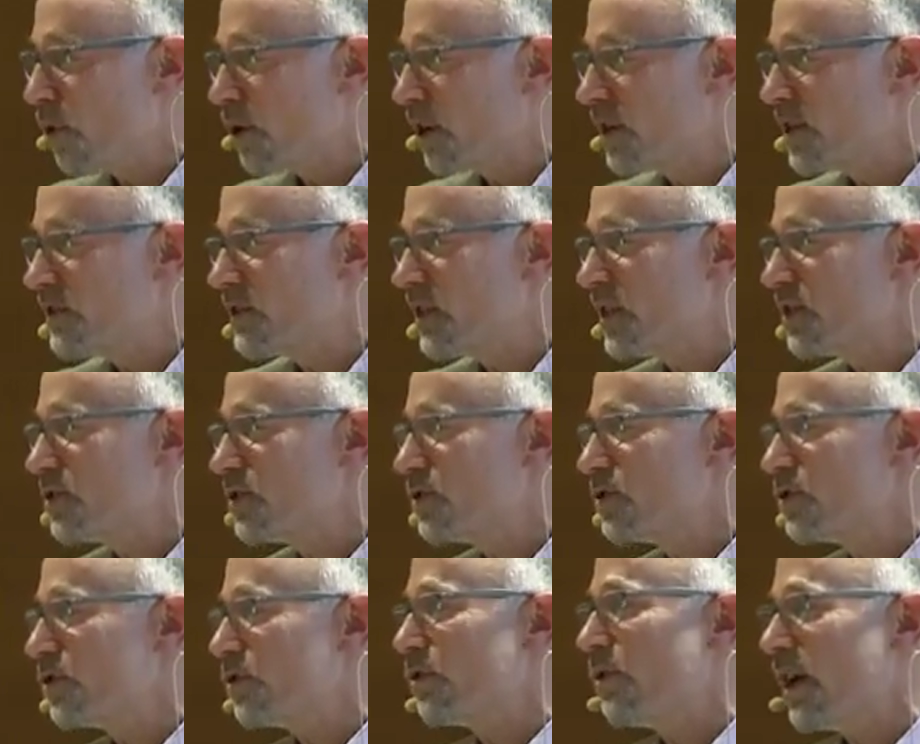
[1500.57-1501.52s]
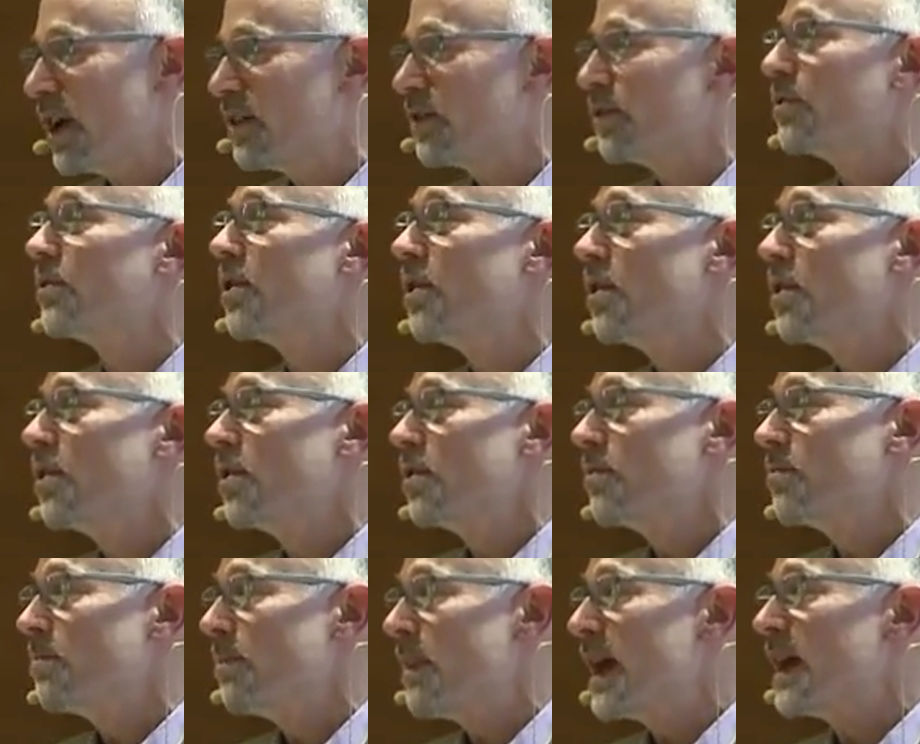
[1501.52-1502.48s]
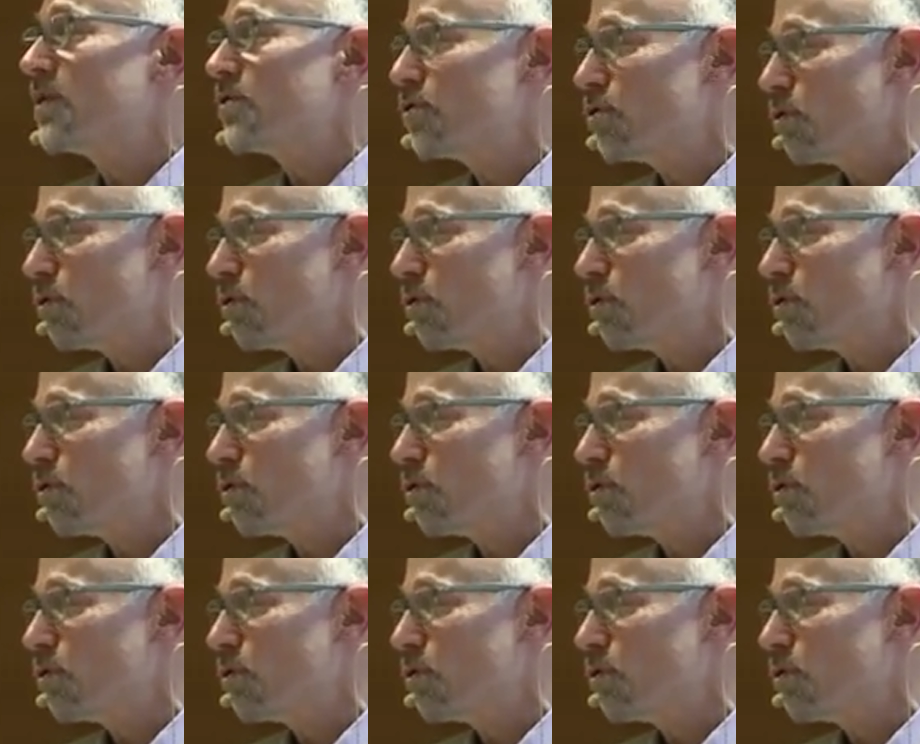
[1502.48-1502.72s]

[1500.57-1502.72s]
organizations to try to make